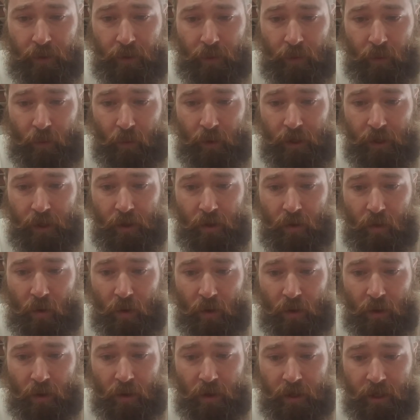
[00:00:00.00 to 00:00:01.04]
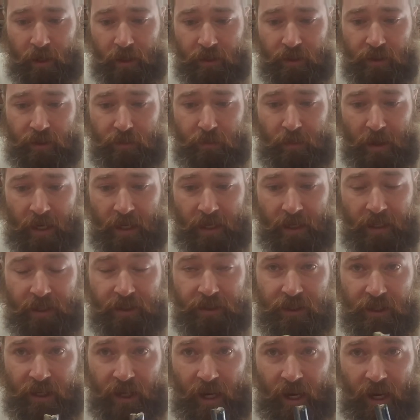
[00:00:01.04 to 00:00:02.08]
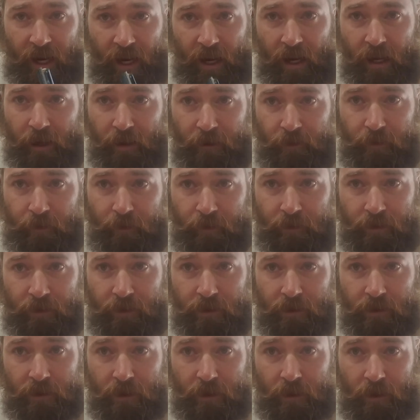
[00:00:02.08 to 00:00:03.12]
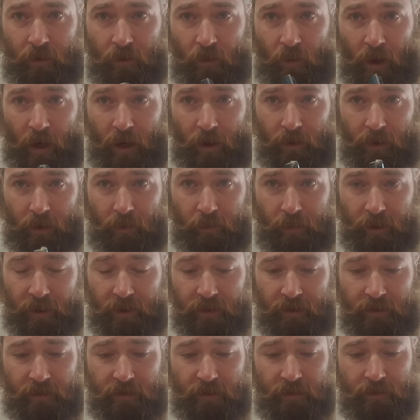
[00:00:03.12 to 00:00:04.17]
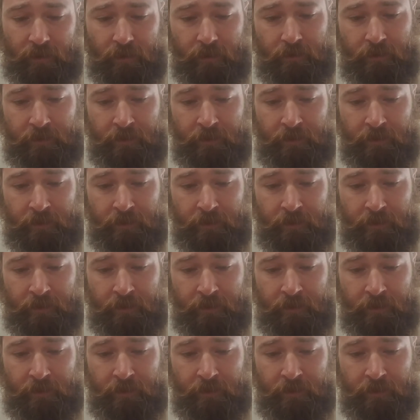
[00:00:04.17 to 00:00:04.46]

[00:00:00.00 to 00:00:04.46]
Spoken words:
3/4 inch by 1.5 inch router bits,